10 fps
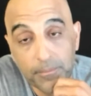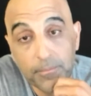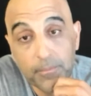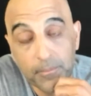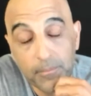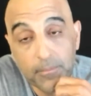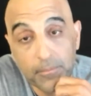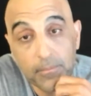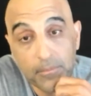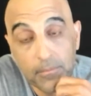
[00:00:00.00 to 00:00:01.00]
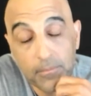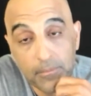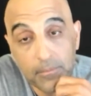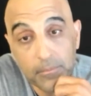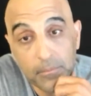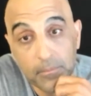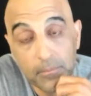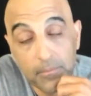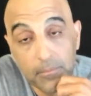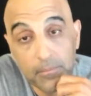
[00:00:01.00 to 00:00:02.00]
yeah do you
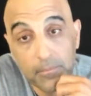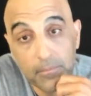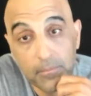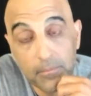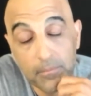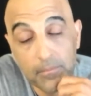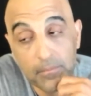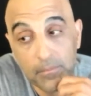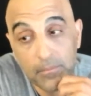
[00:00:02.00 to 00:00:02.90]
do you